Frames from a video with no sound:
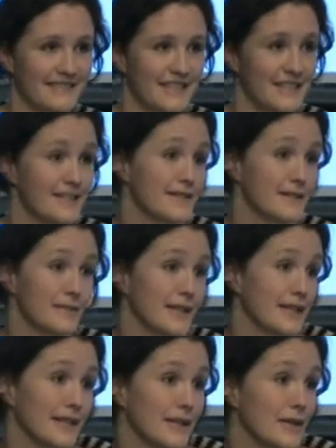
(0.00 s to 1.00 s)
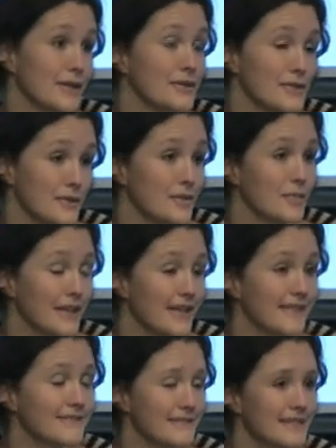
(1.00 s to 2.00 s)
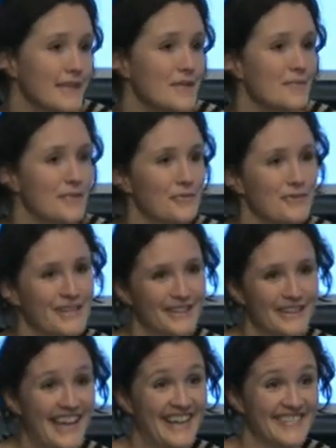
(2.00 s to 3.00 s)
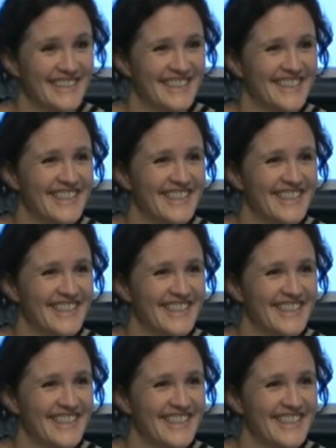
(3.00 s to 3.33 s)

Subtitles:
this is where the Lynn Onus should be, but we don't have it.